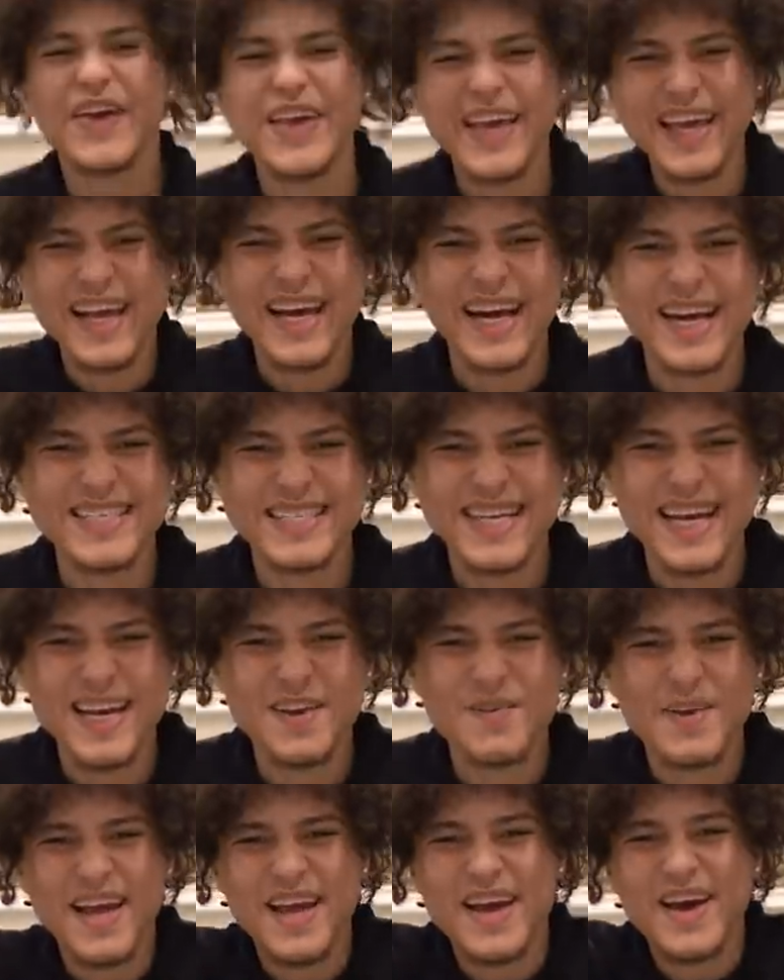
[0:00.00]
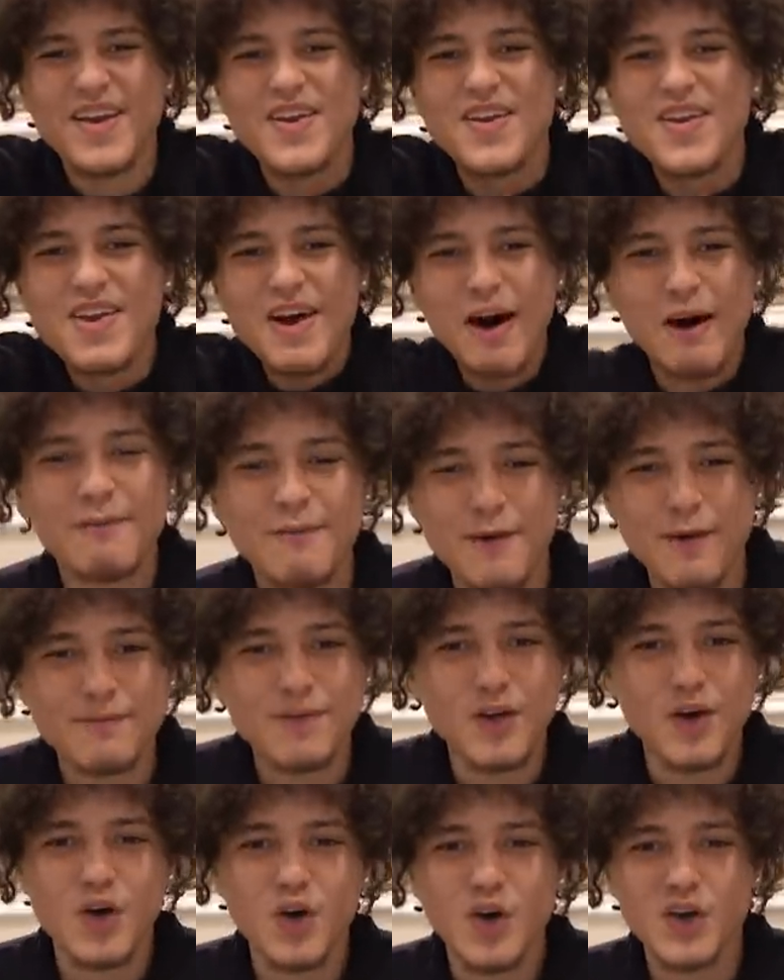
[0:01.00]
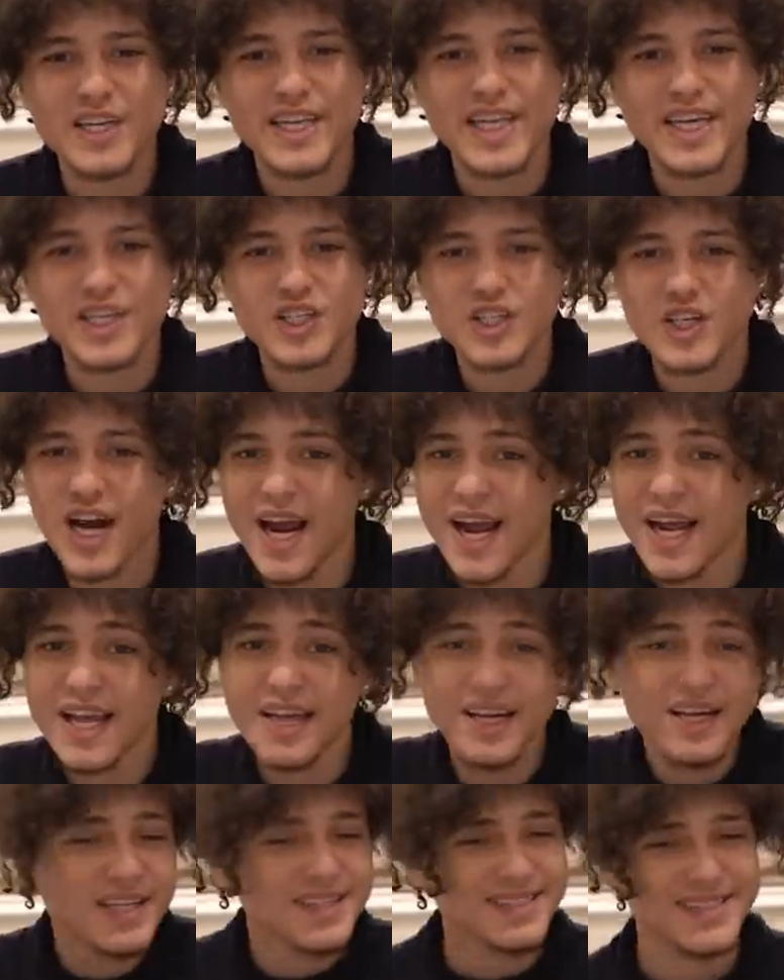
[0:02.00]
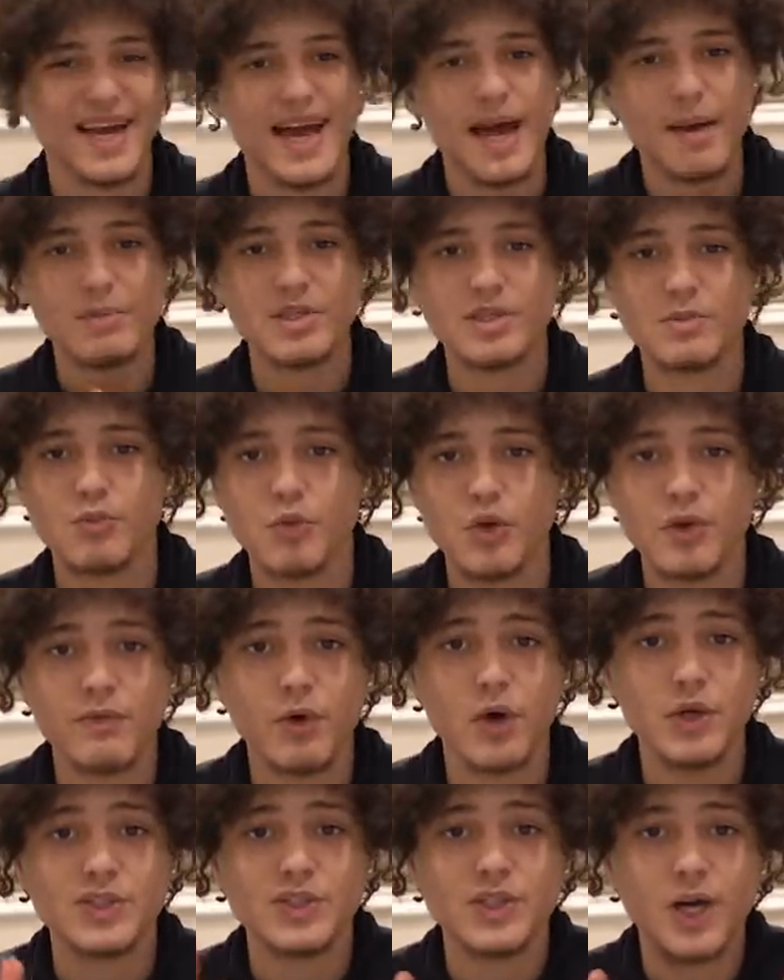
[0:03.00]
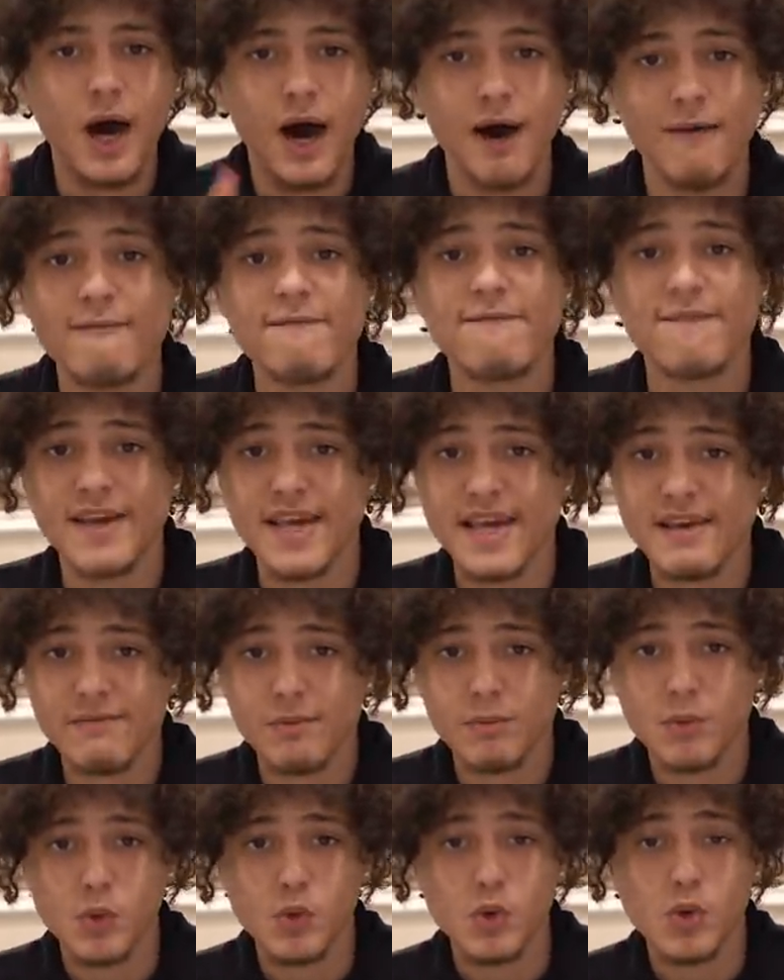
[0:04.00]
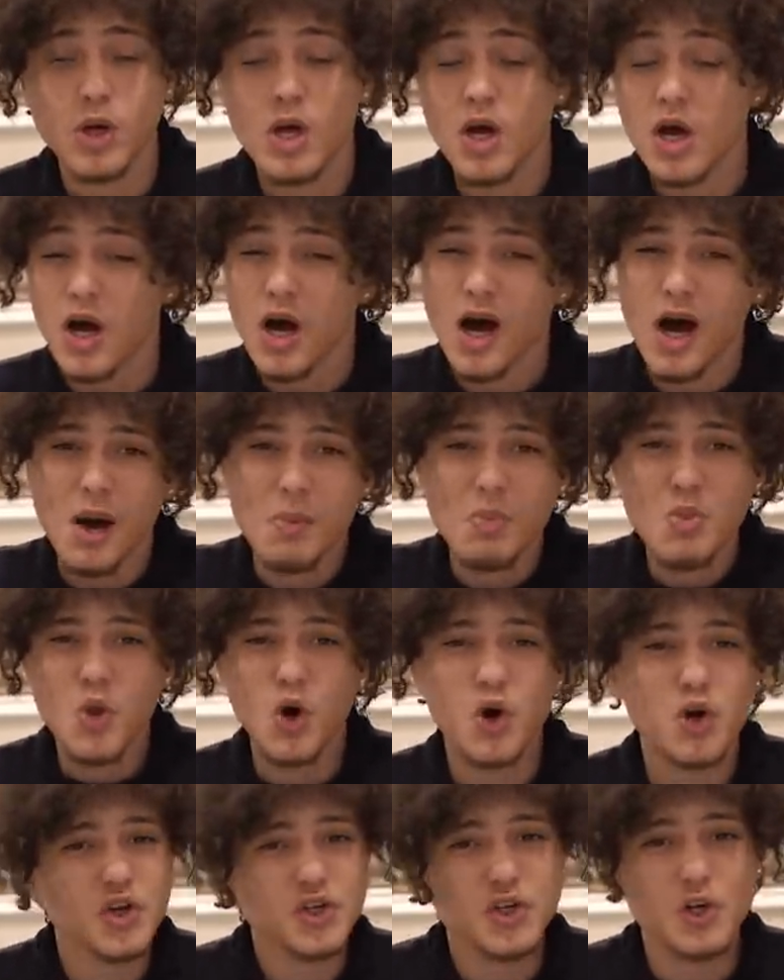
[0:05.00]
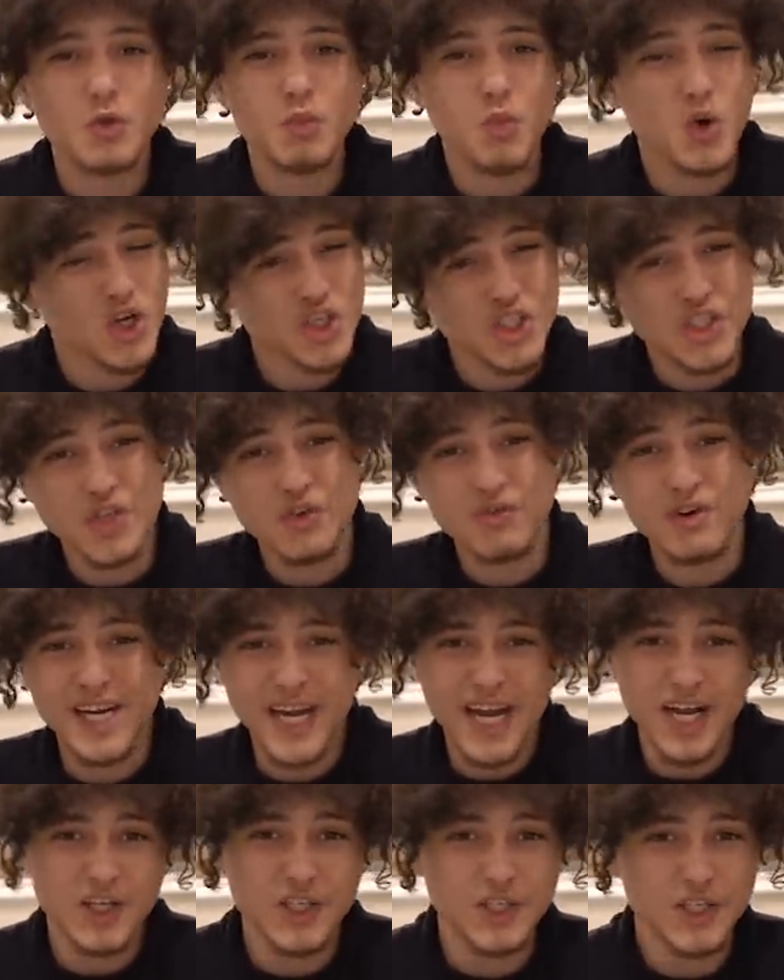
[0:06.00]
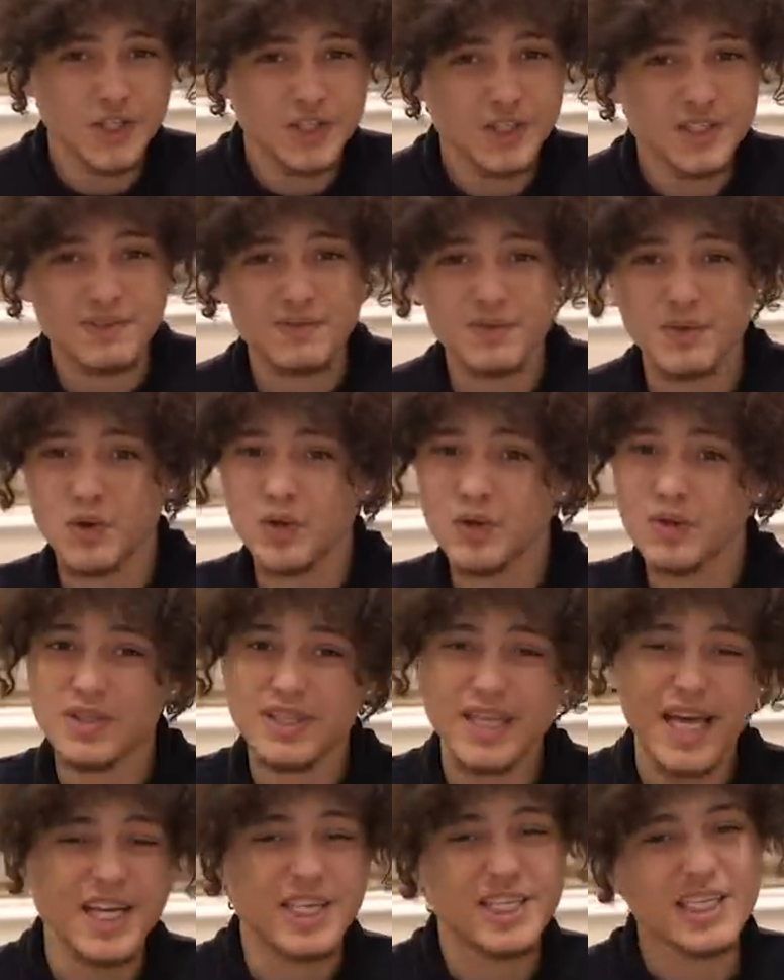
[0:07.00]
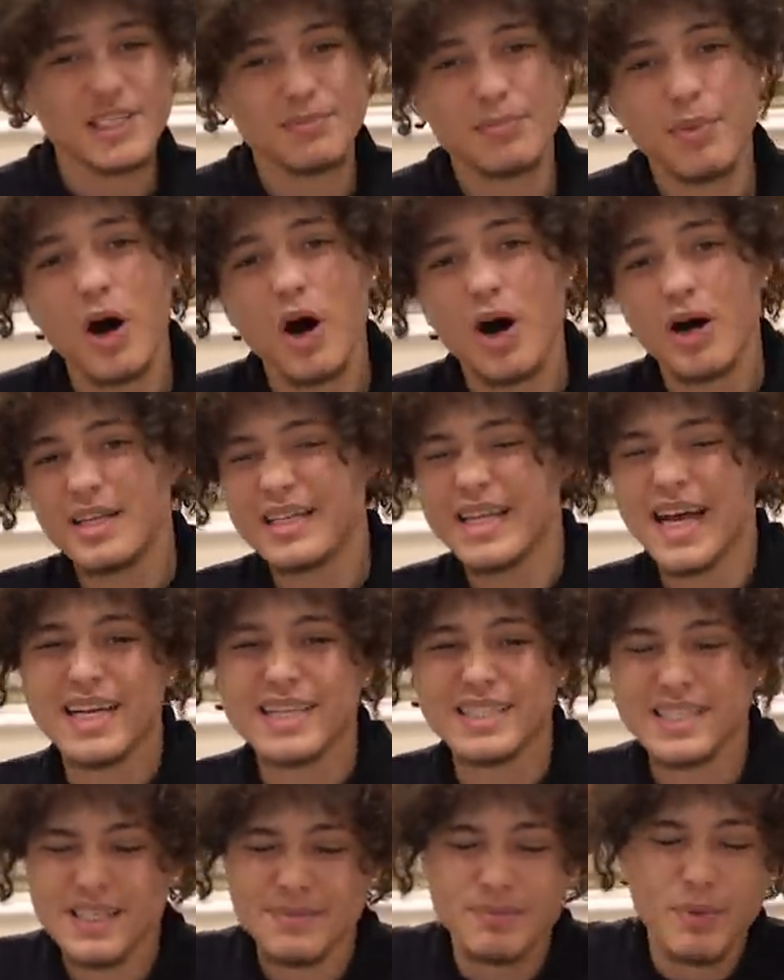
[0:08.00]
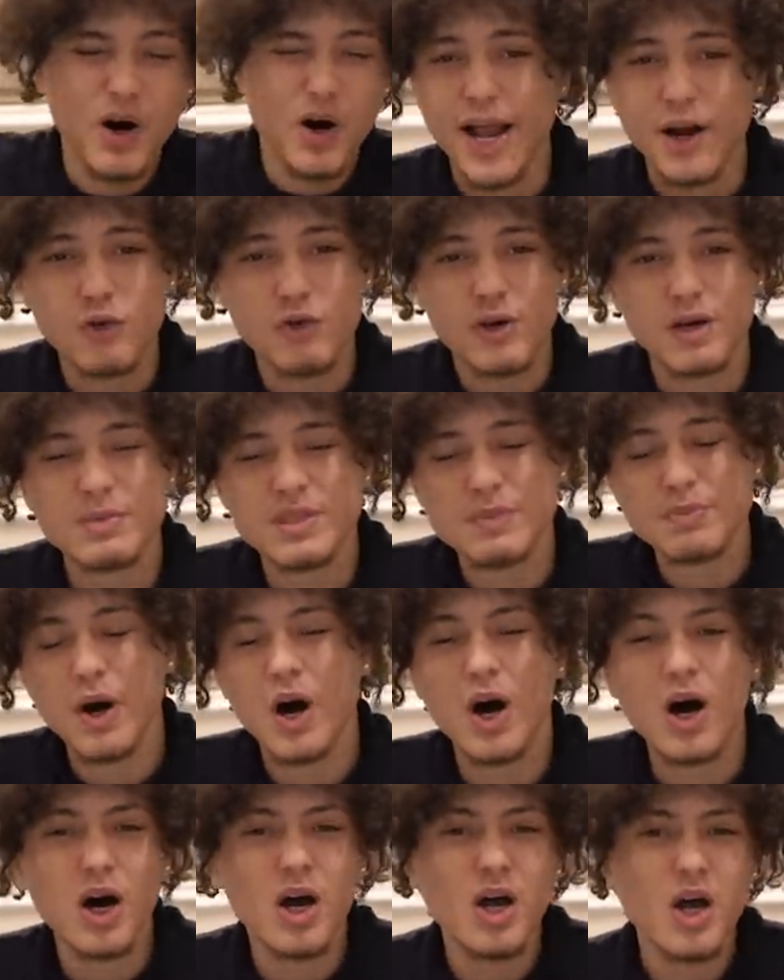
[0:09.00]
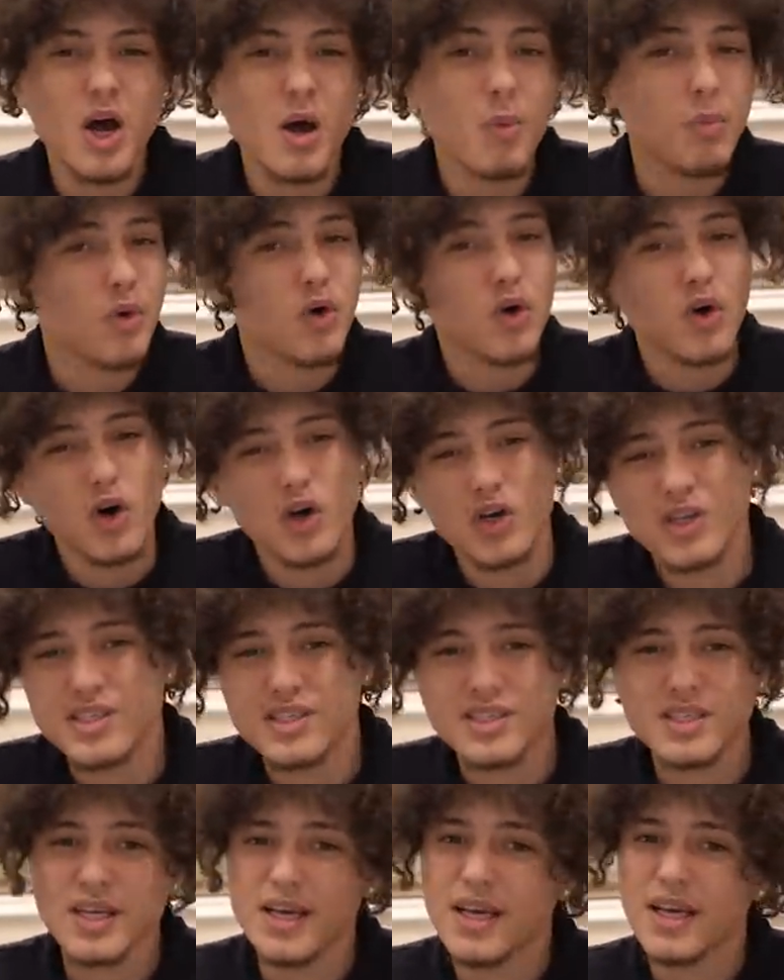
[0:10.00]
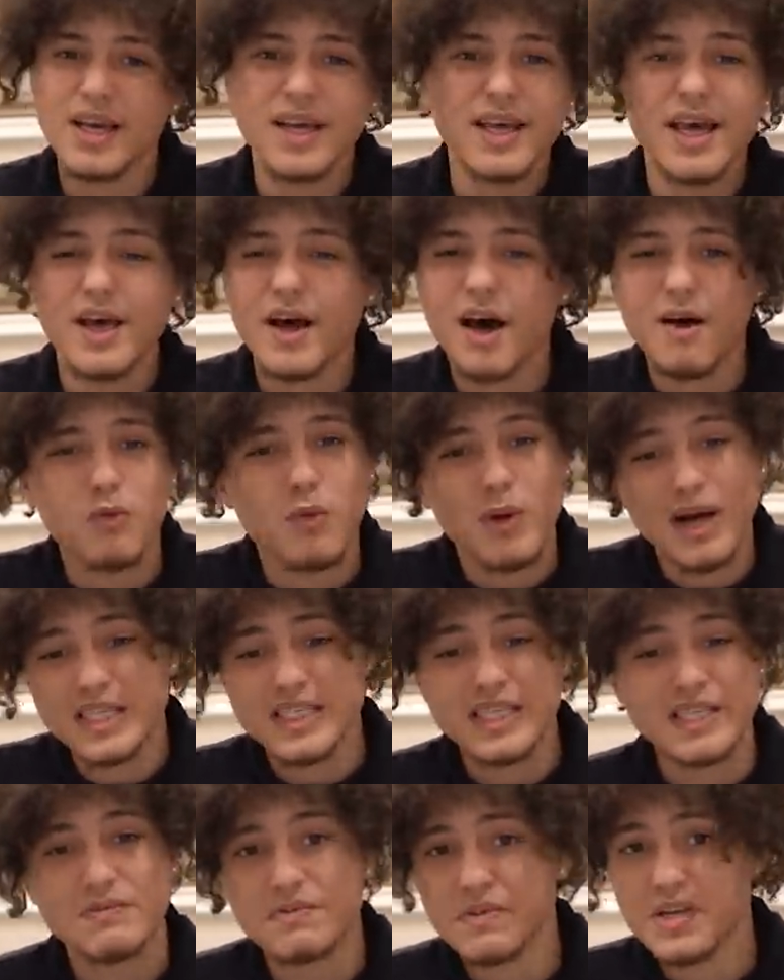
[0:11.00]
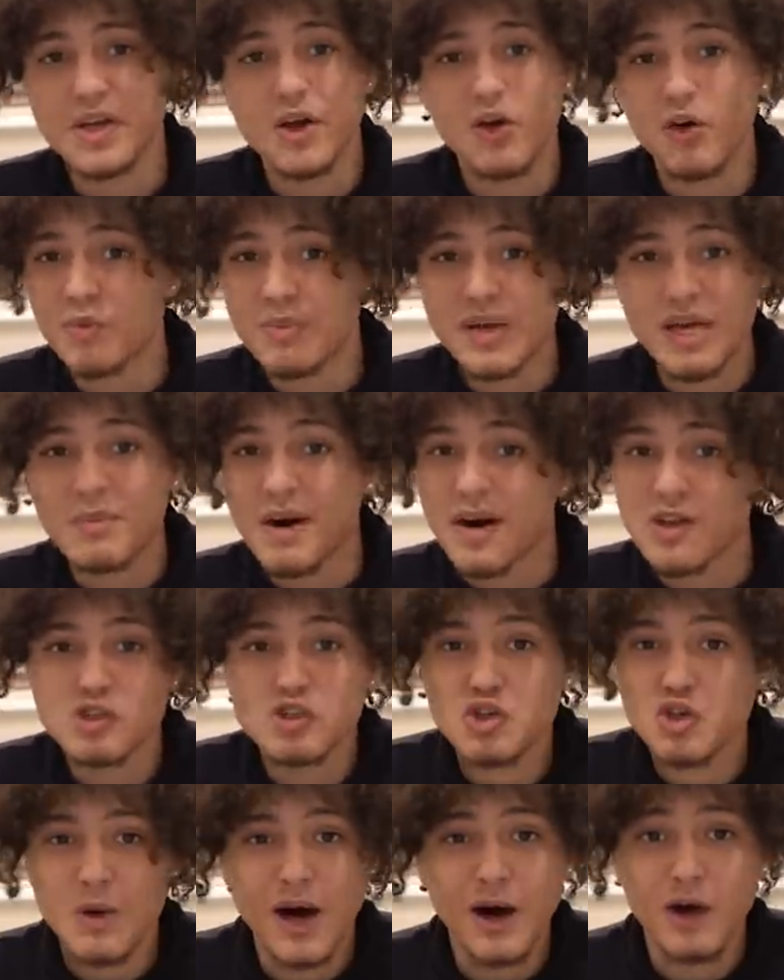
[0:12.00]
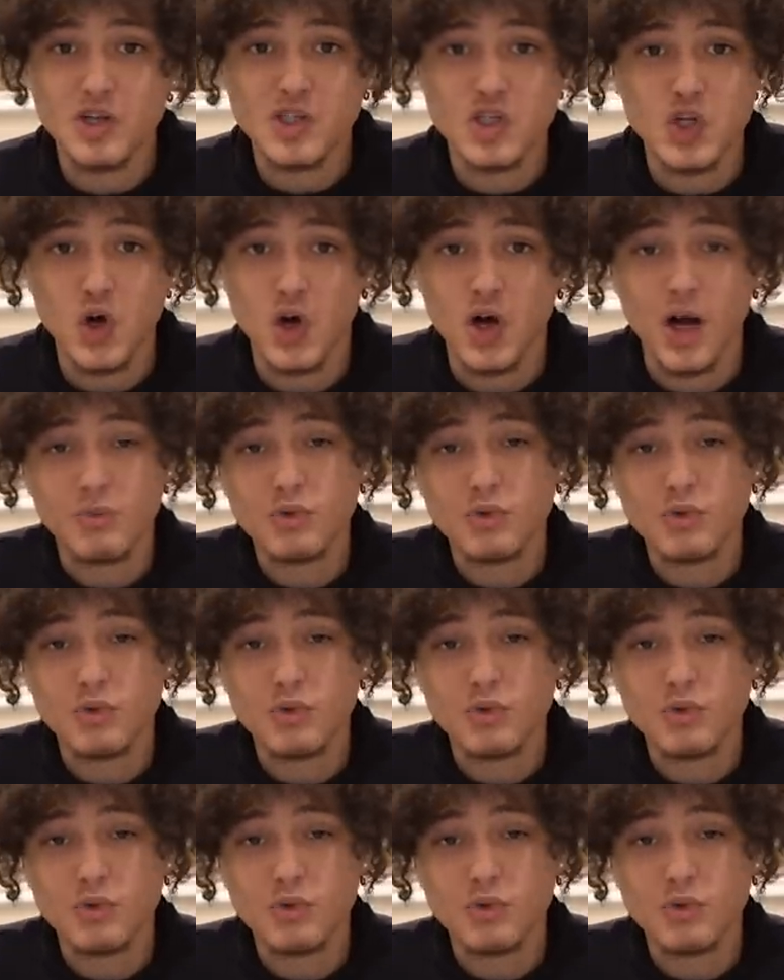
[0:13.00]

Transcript: Okay, guys, anyway, enough of the Kon diss track. Time to move on to Unforgivable. I'm not gonna watch the reactions for Deji's part, Dax's part, and Crip's part, because otherwise this video will be about 2 hours long.